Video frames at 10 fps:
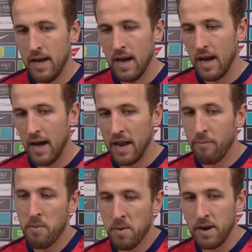and then
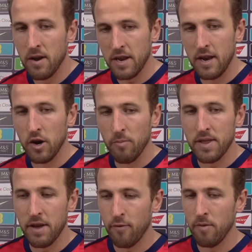we're probably looking a little
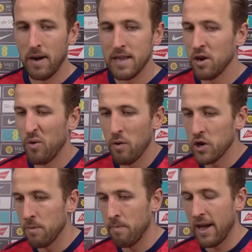bit different. But until we
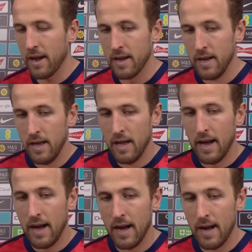watch it back,
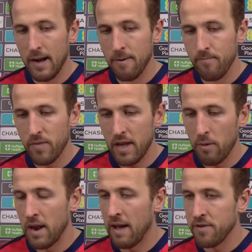yeah,
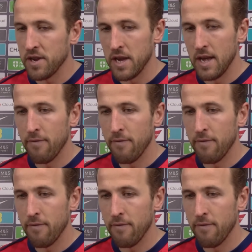we'd have to see.